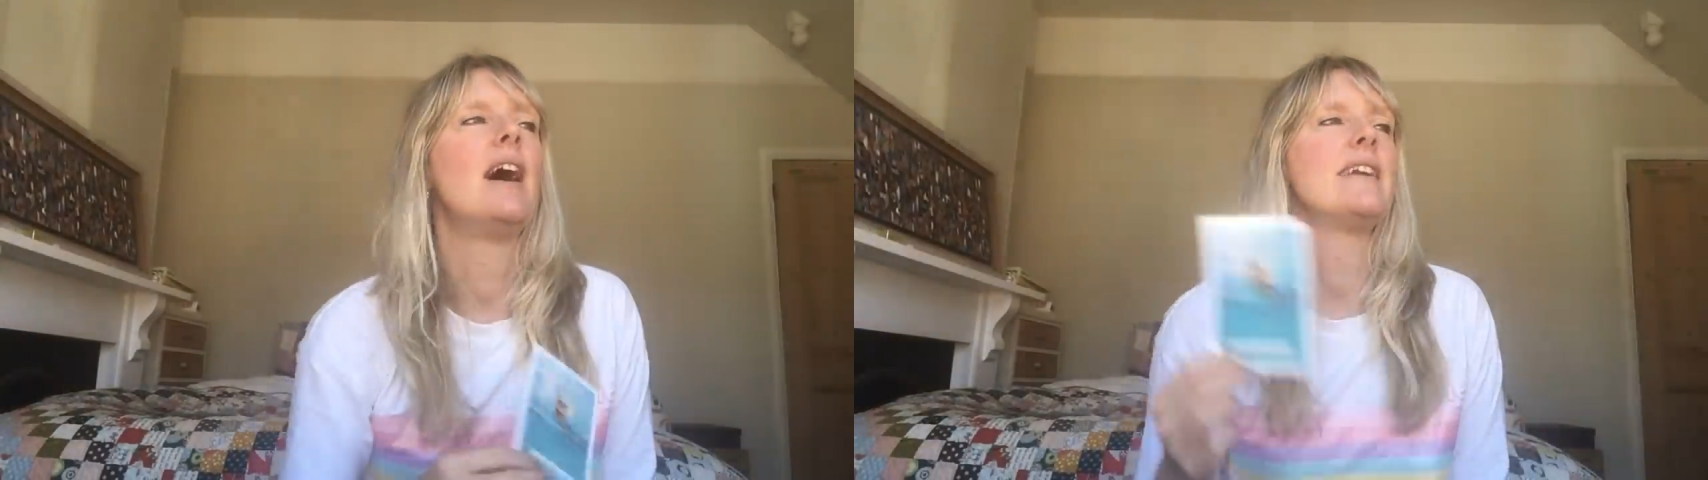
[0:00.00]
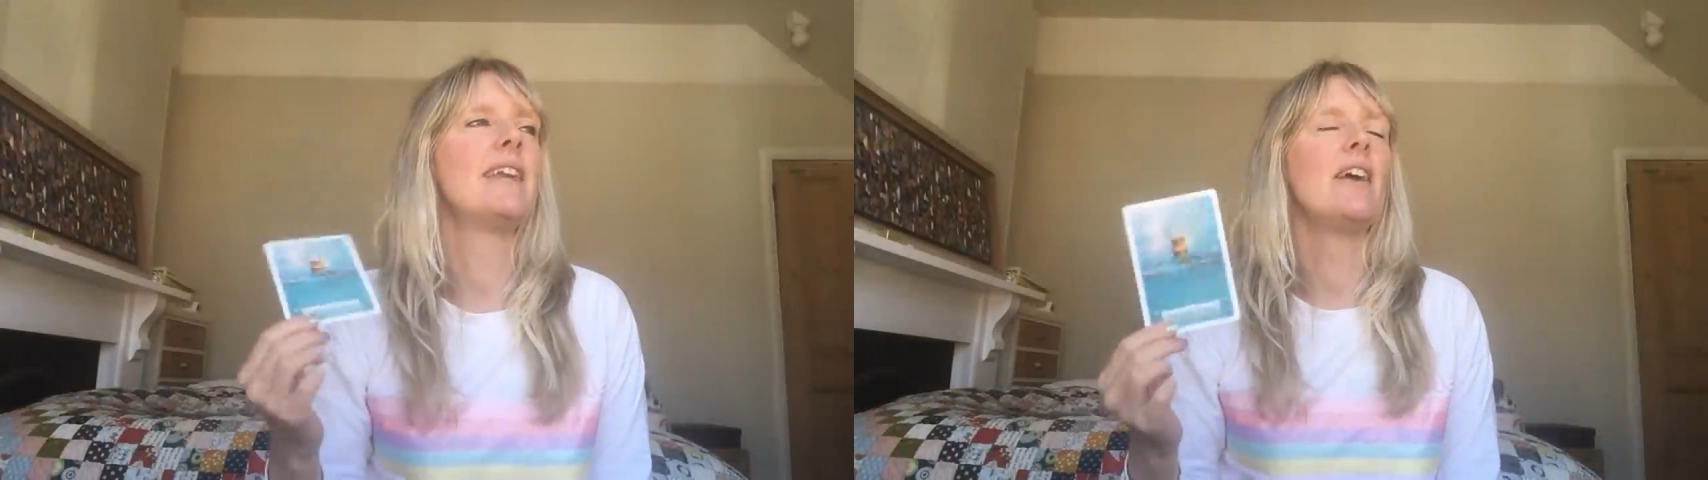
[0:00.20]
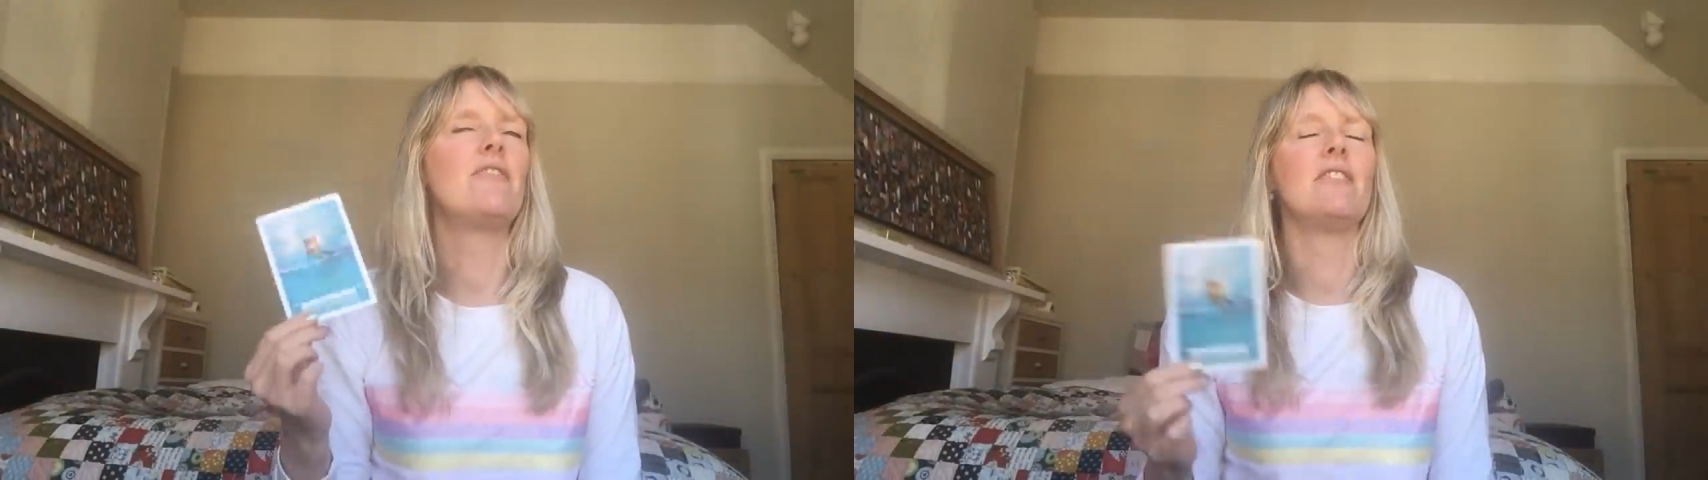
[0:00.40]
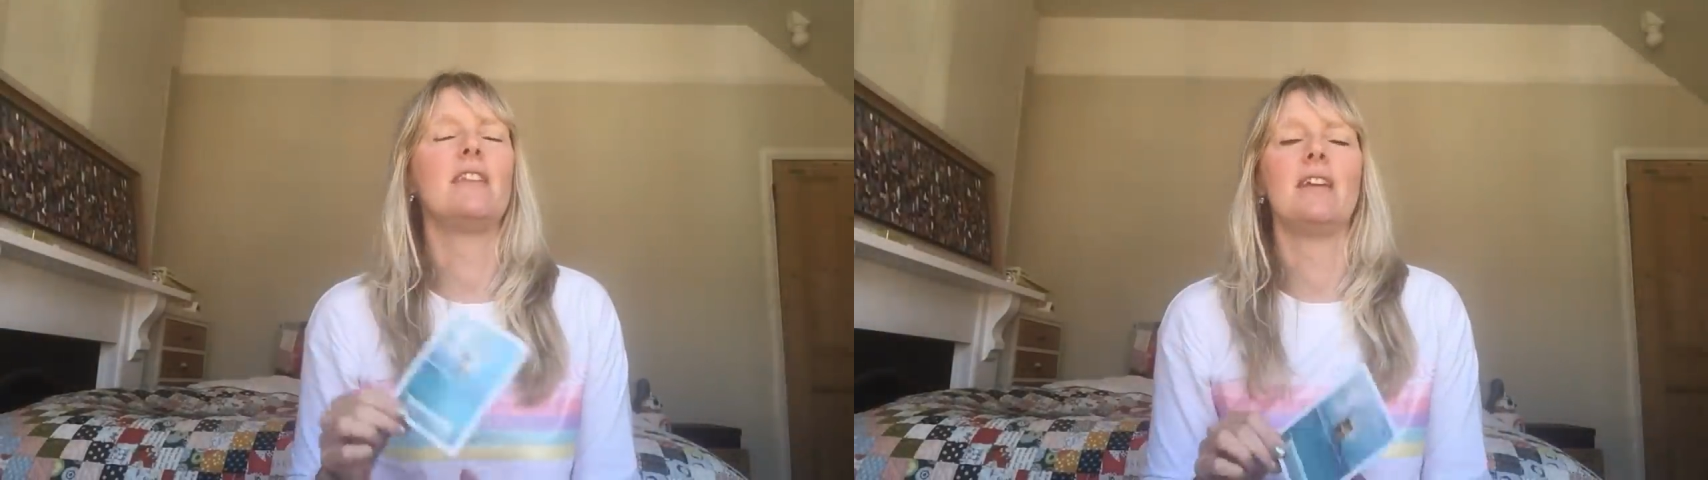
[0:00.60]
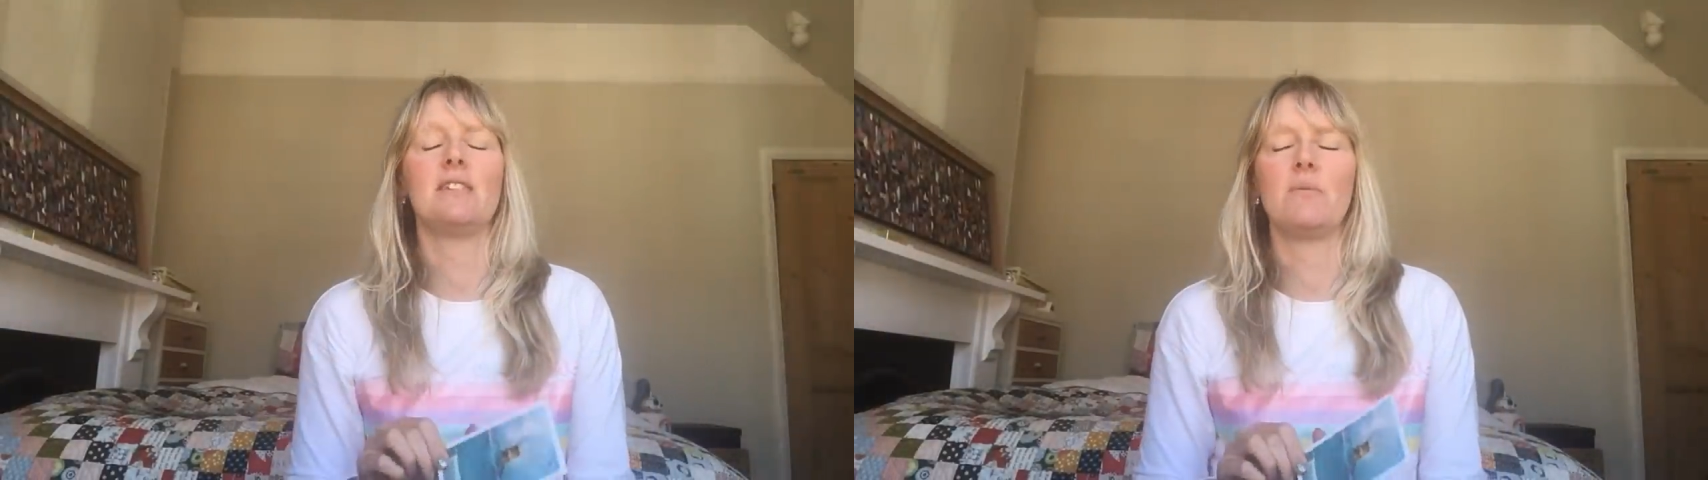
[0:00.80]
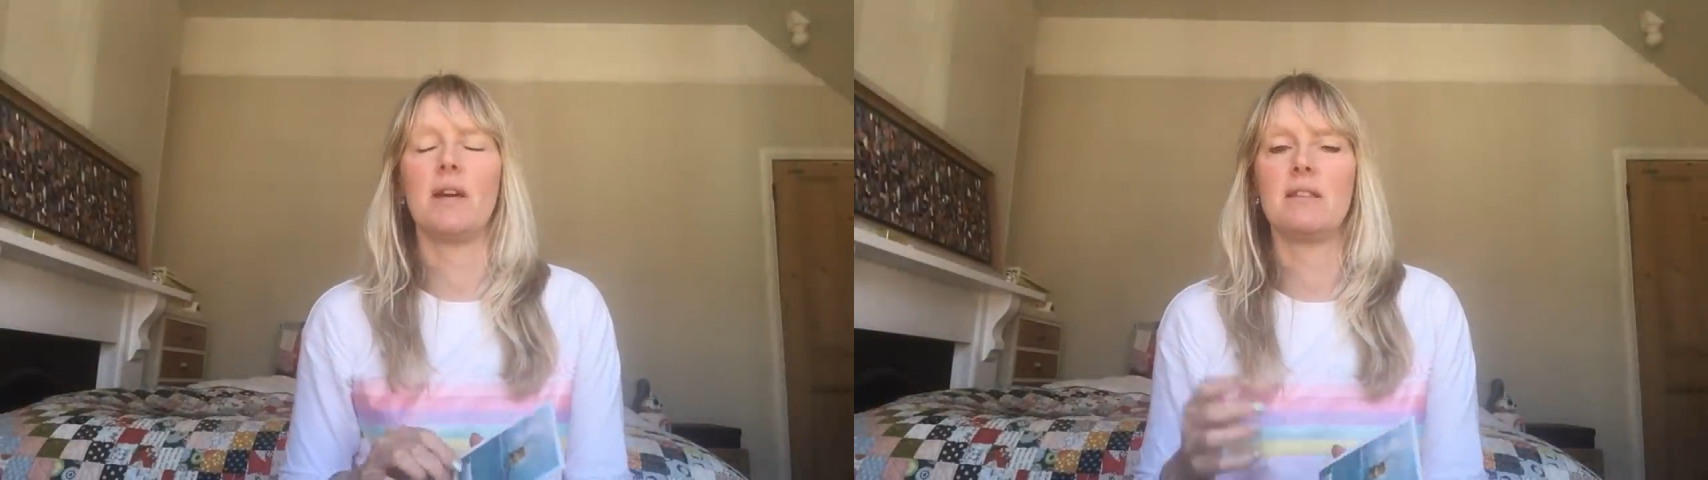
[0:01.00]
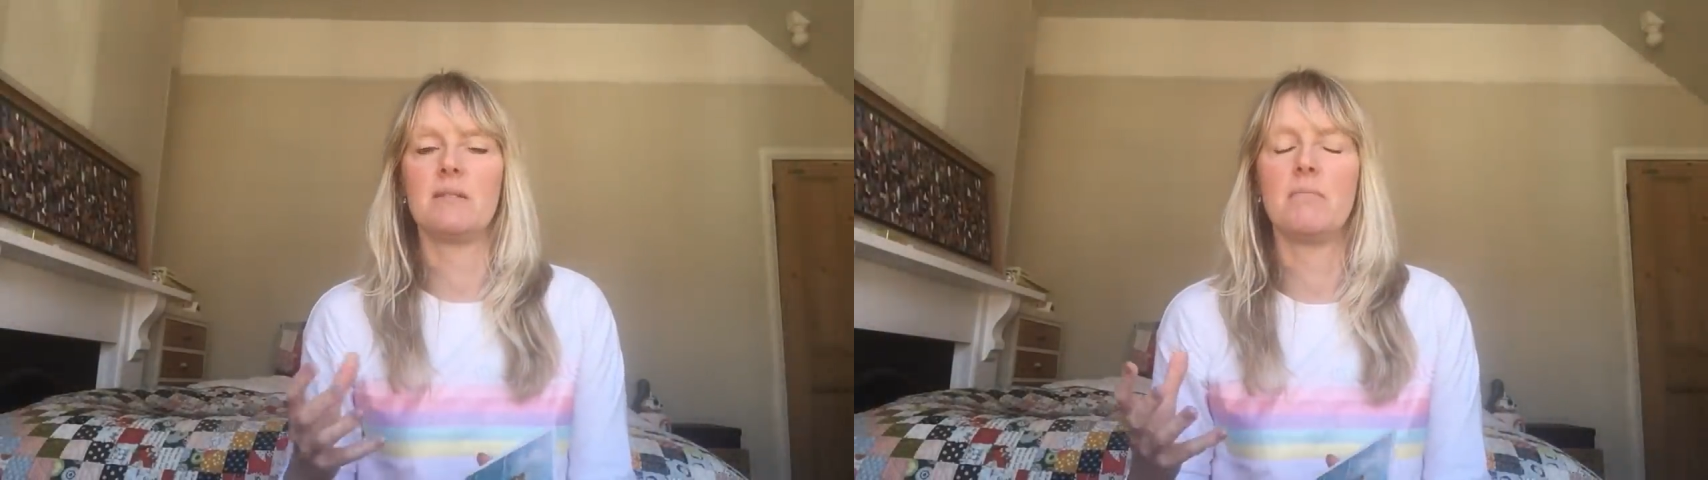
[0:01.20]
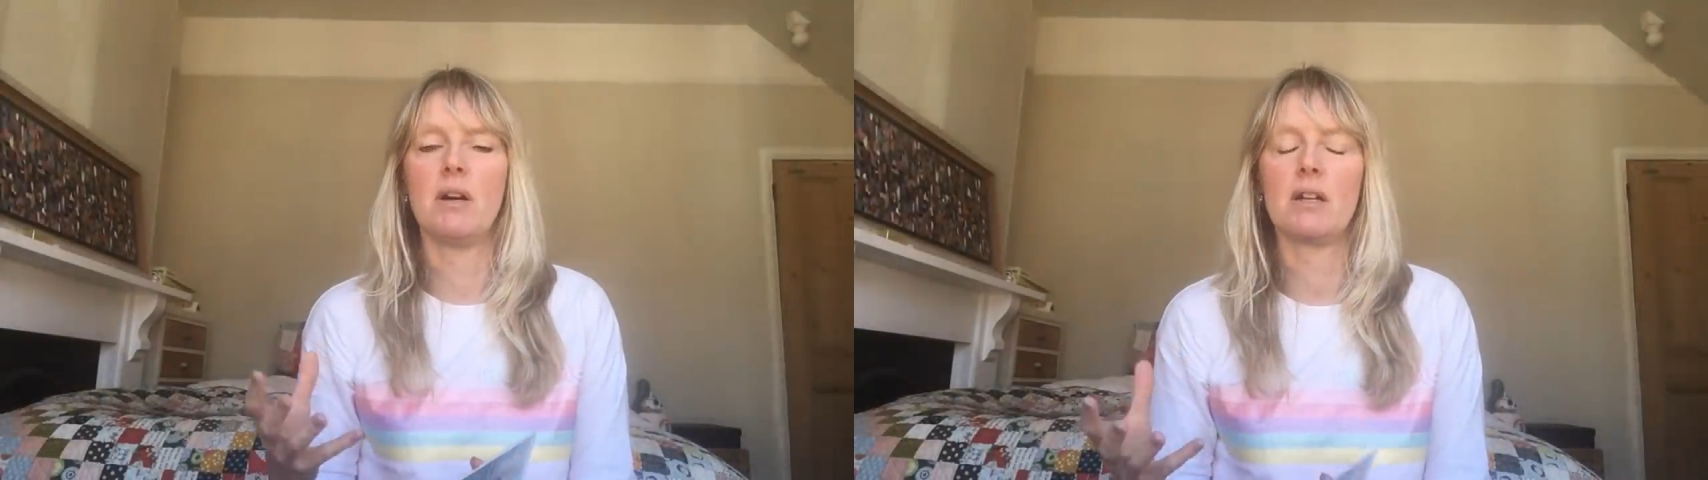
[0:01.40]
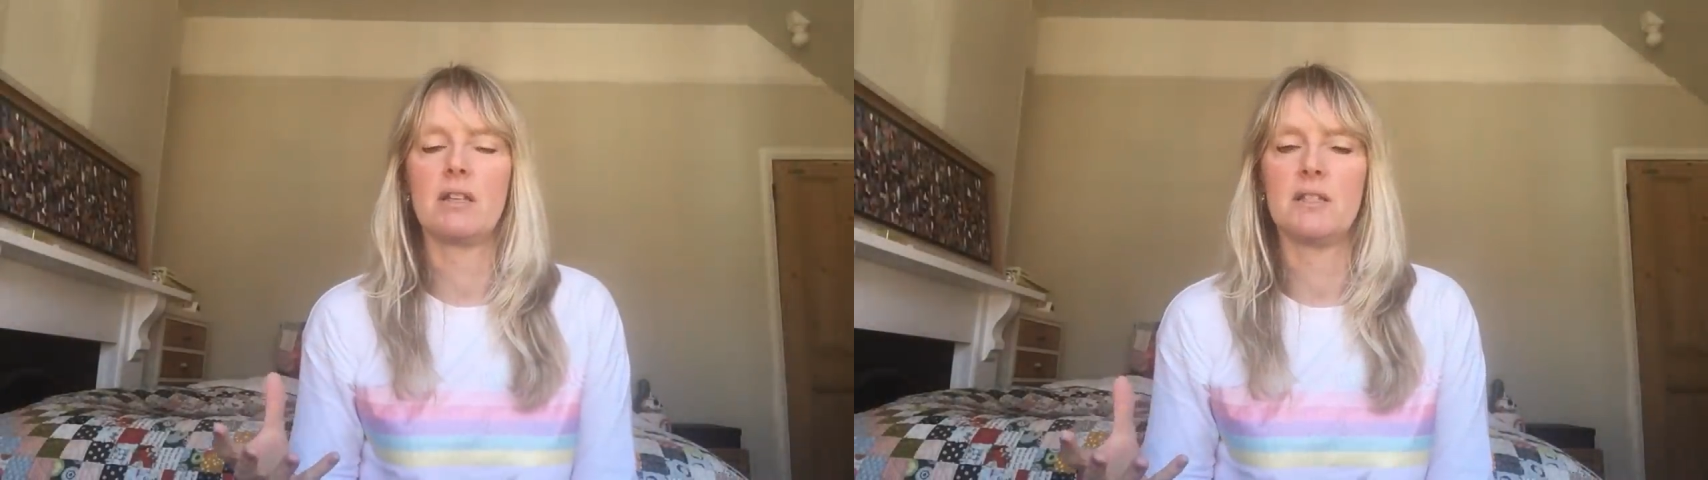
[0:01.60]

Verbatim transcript: I get for this, where there's muck,